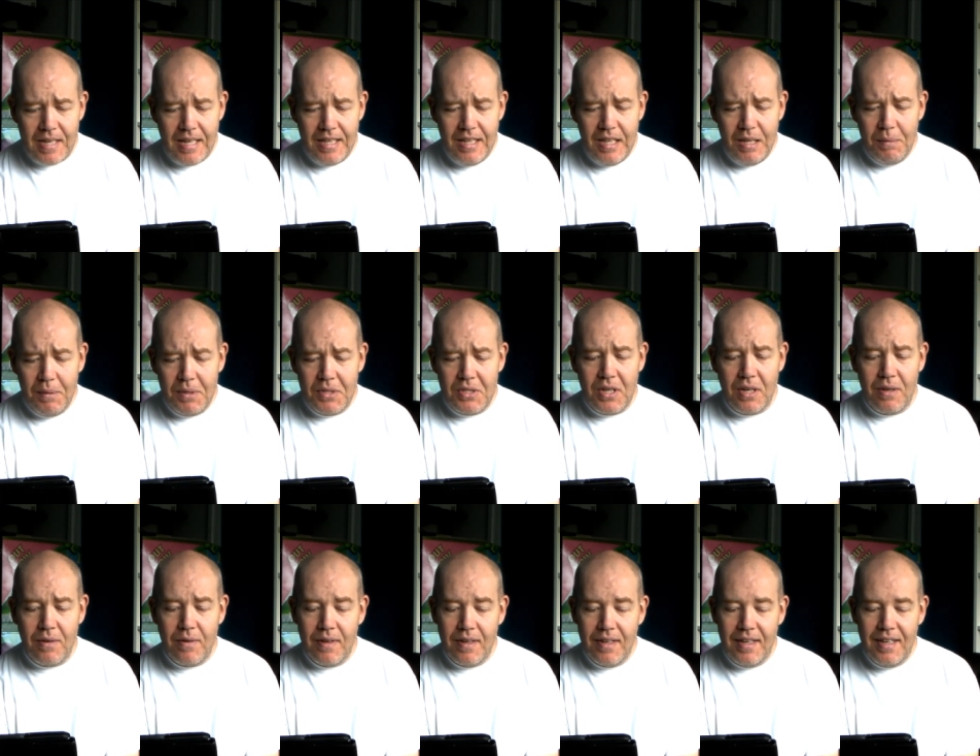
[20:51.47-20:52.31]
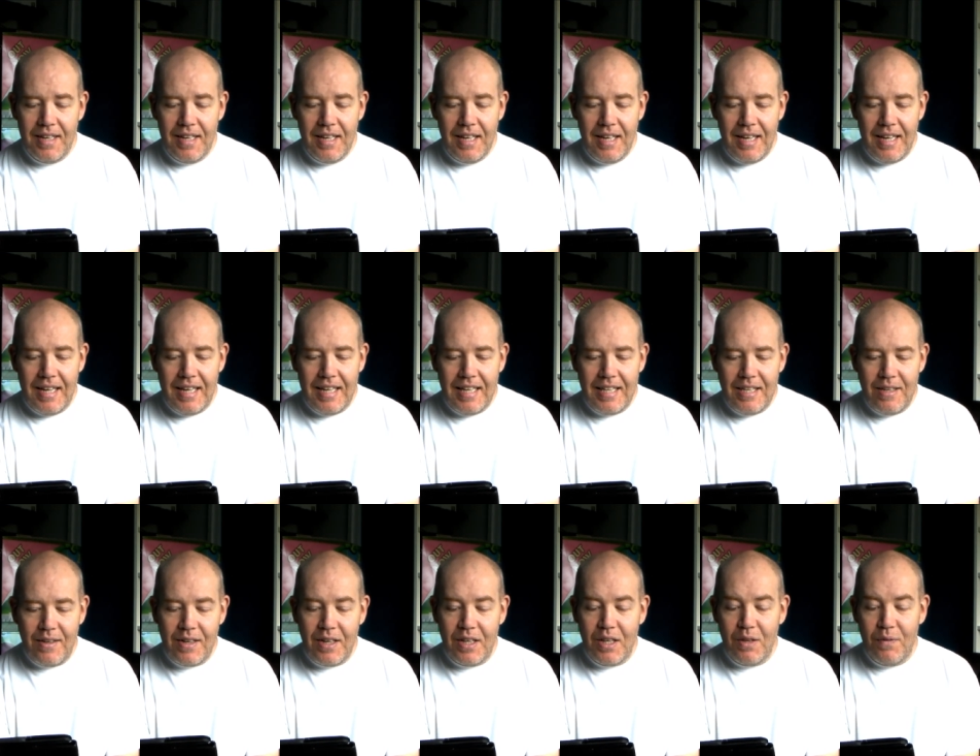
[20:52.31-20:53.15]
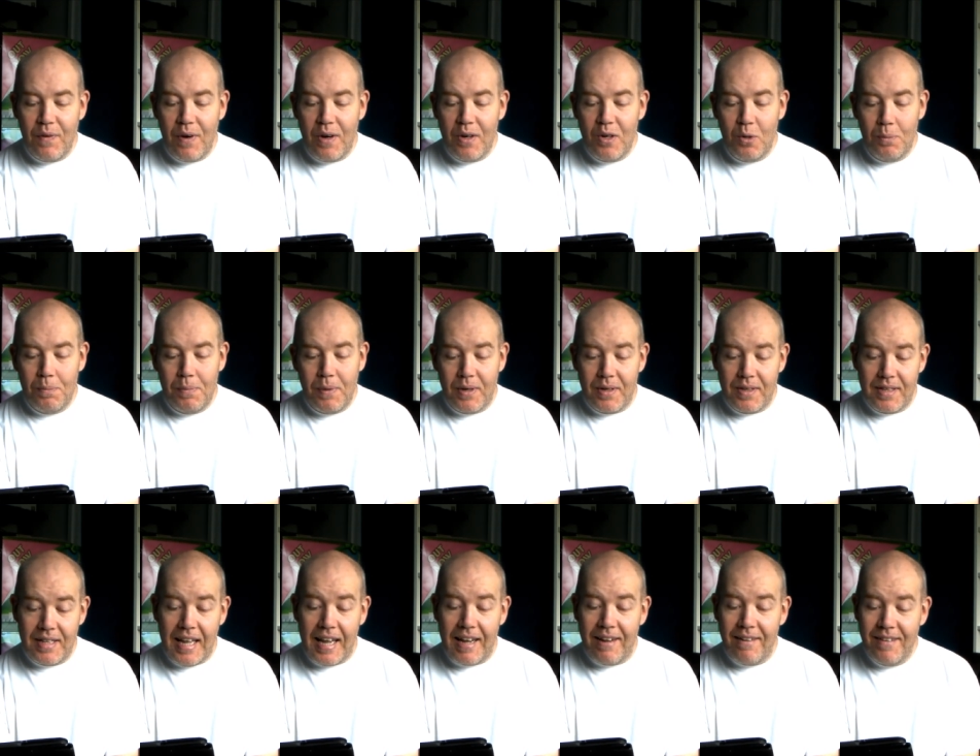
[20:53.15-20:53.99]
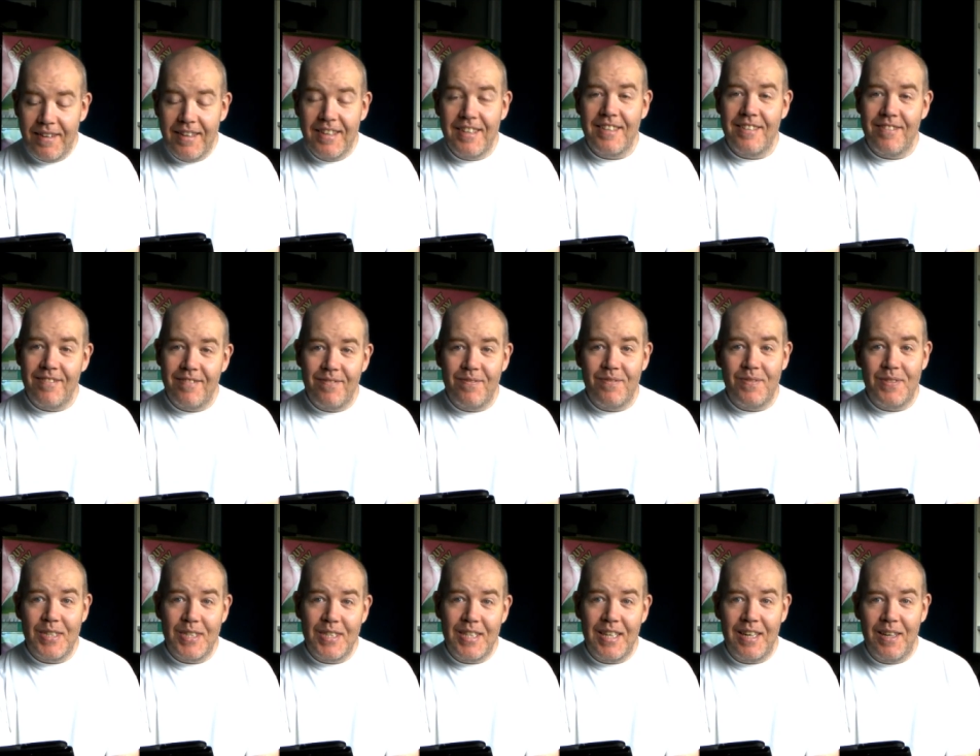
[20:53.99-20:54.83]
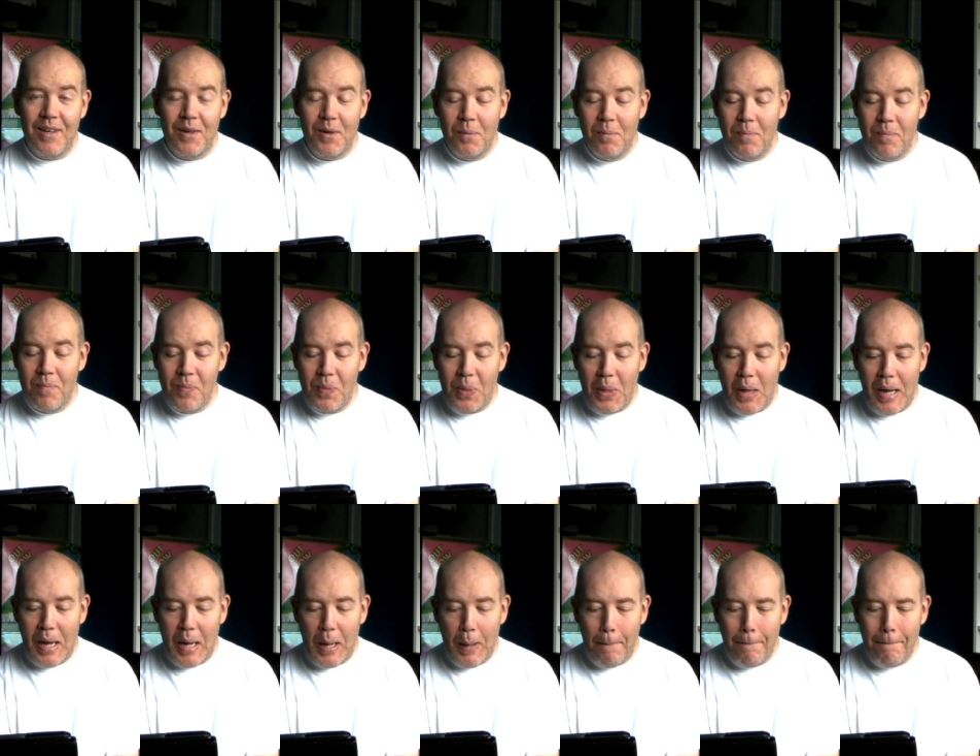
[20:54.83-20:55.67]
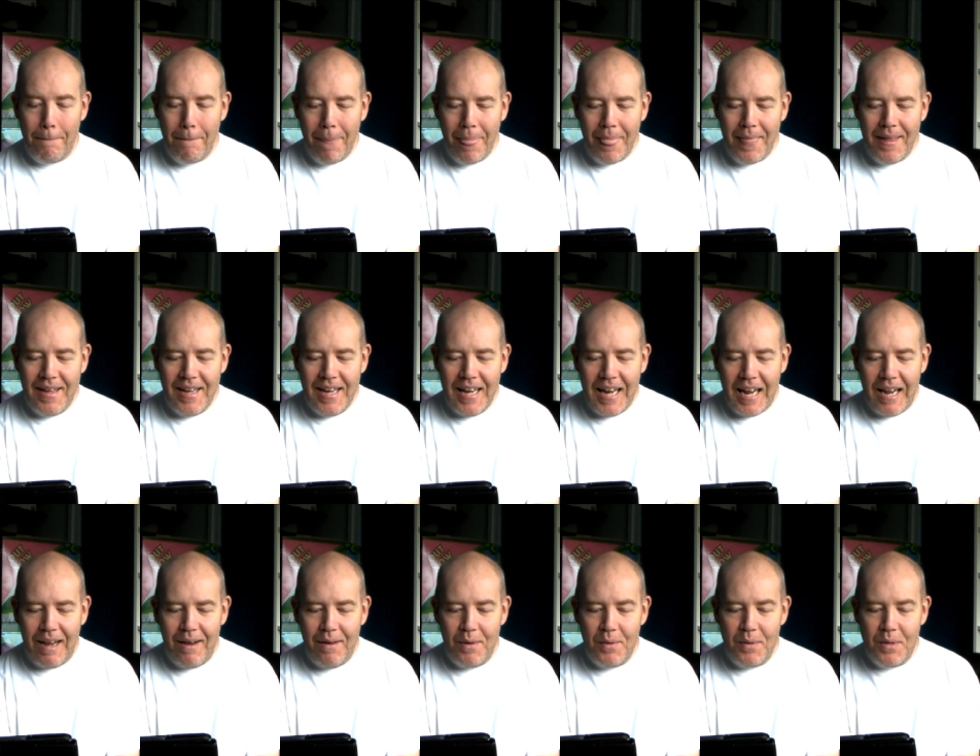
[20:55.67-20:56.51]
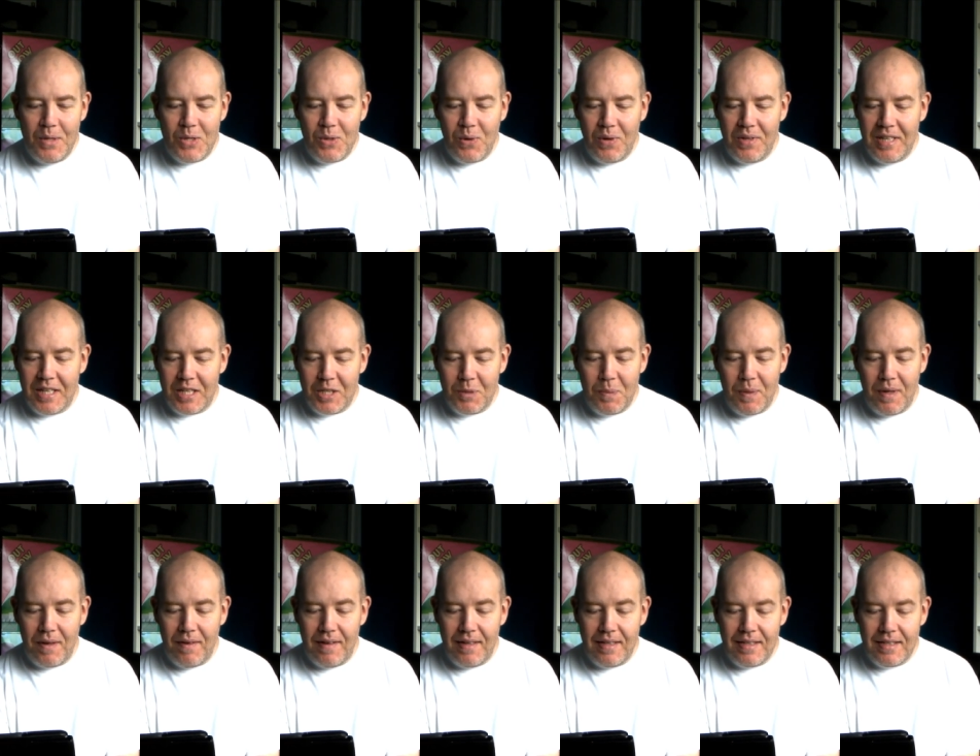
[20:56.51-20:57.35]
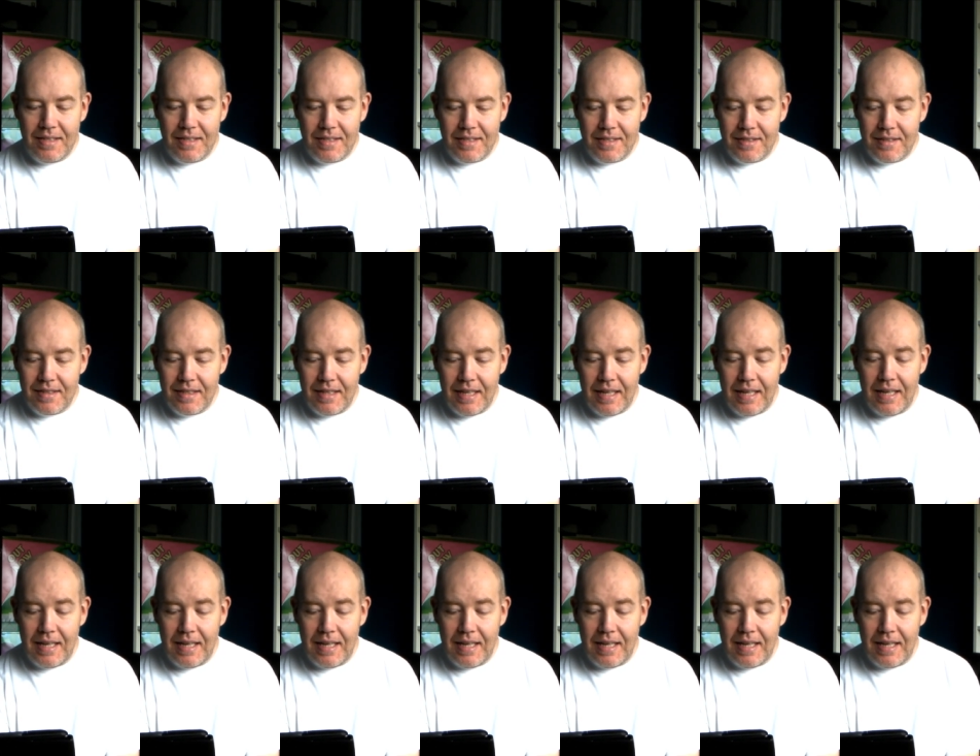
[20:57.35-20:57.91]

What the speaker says: Number 2, you got the vinyl bug now, just a little. How are you enjoying the experience?